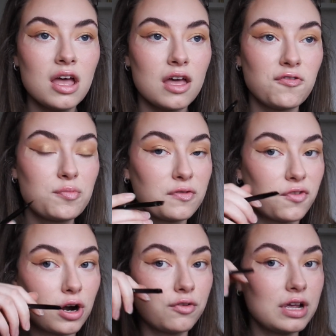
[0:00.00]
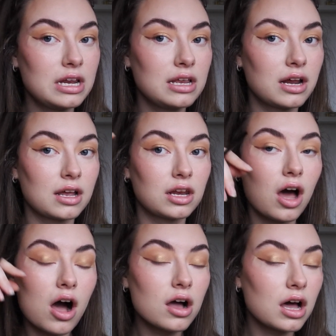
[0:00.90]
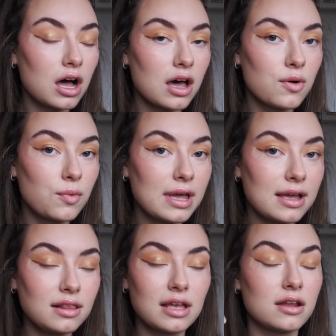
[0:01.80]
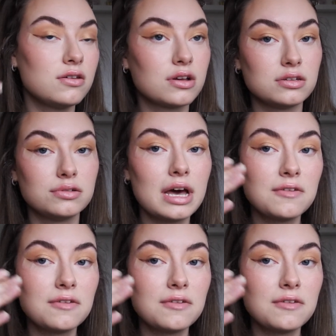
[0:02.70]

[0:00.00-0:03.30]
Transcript: If you prefer really like long eye wing, then you can do that.